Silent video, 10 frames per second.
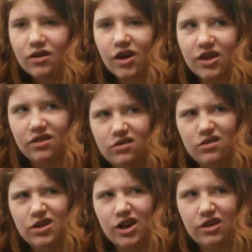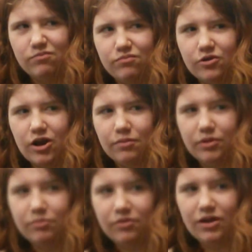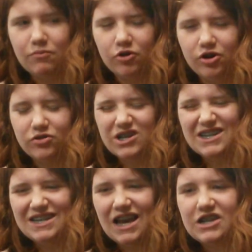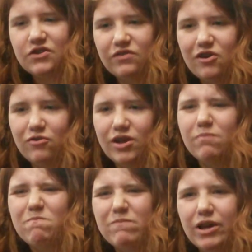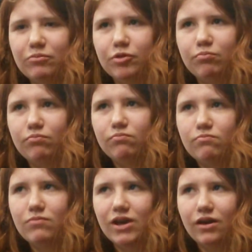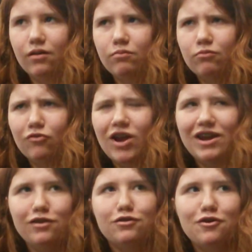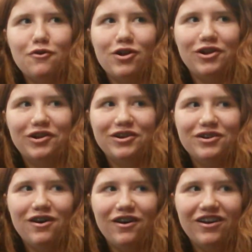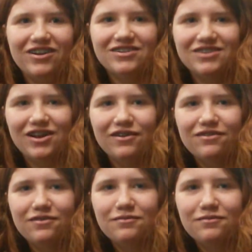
and then I could probably play more notes on saxophone and be able to make a right note on the guitar and stuff.